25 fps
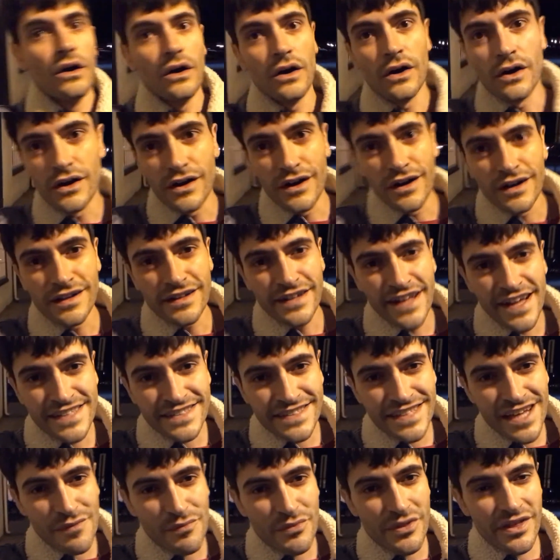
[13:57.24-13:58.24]
Oh, last
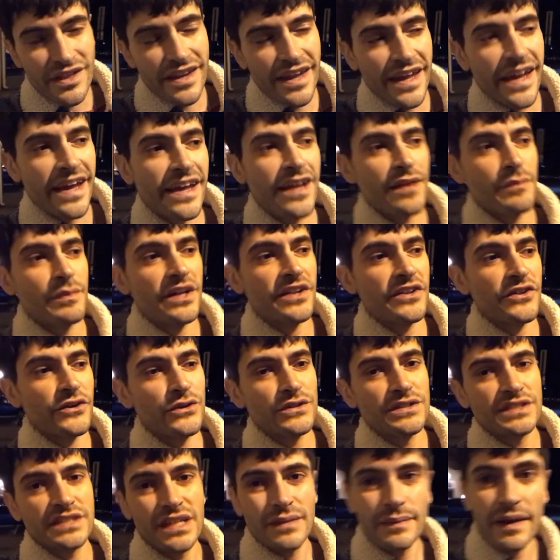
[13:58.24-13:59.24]
stop of the day, about to
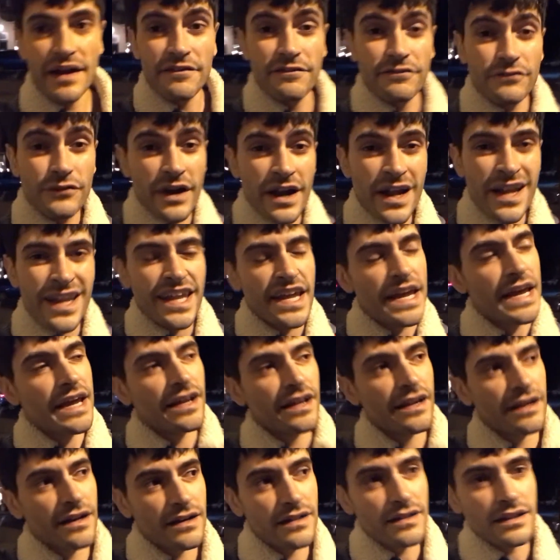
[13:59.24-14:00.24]
go see my friend
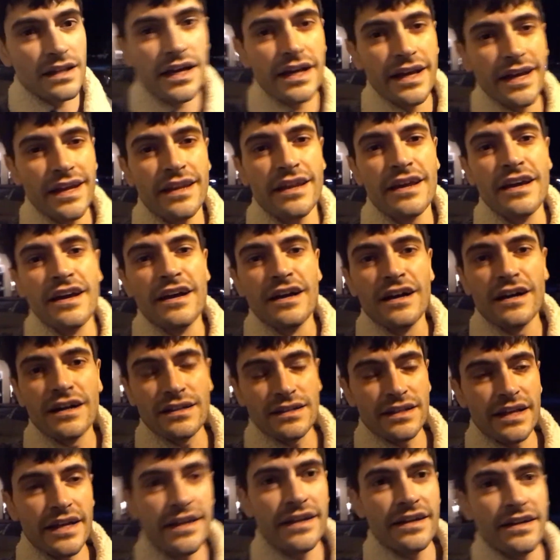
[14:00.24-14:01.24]
and client,
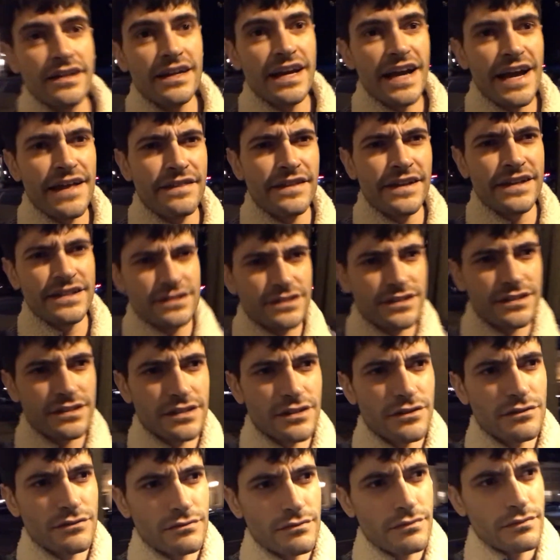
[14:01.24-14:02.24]
Elena, at this
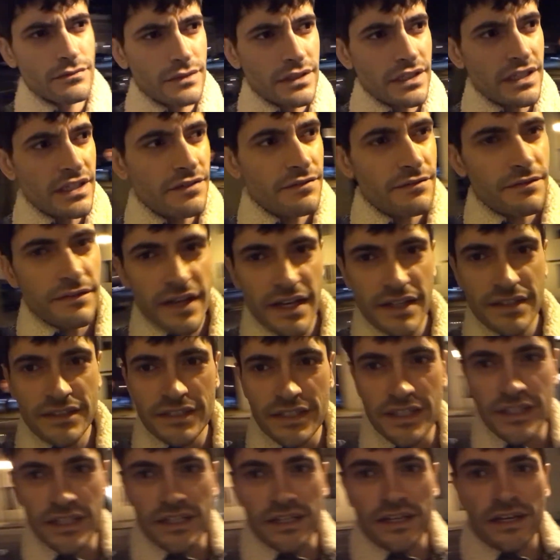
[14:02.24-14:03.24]
really
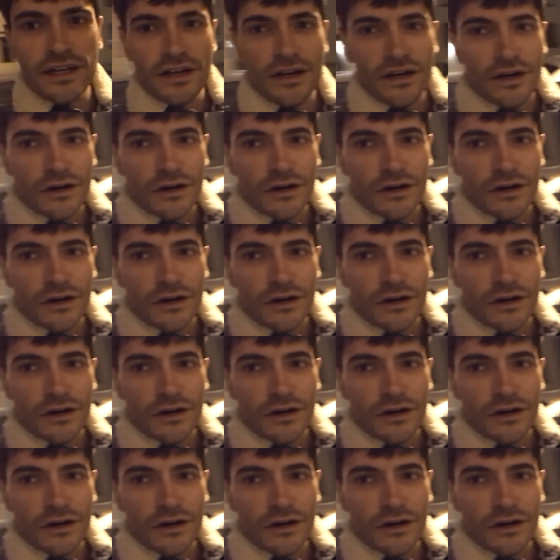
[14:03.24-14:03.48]
fancy